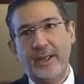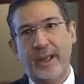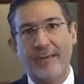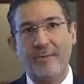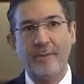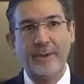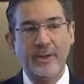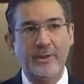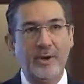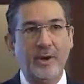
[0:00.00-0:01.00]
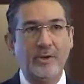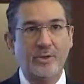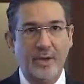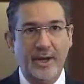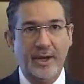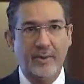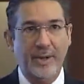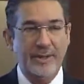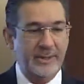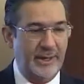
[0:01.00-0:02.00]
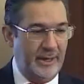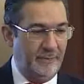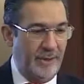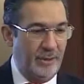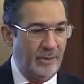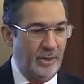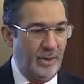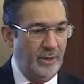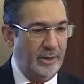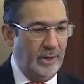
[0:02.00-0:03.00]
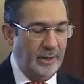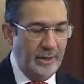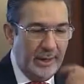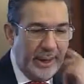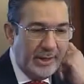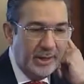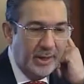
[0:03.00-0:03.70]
I've omitted the not so kind ones that I found on the net.